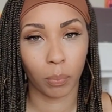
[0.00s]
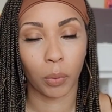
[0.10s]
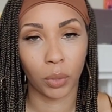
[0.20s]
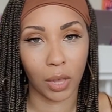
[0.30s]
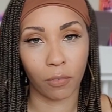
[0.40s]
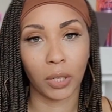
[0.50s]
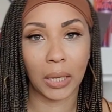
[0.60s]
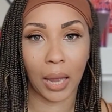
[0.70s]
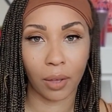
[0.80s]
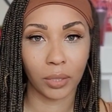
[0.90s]
But with
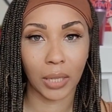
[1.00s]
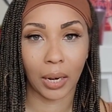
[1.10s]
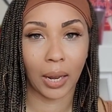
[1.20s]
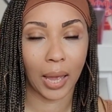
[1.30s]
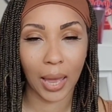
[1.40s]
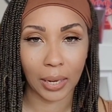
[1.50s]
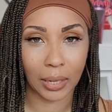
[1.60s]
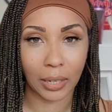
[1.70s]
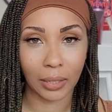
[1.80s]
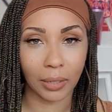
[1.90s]
everything else that I add
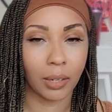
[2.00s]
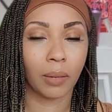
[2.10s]
in,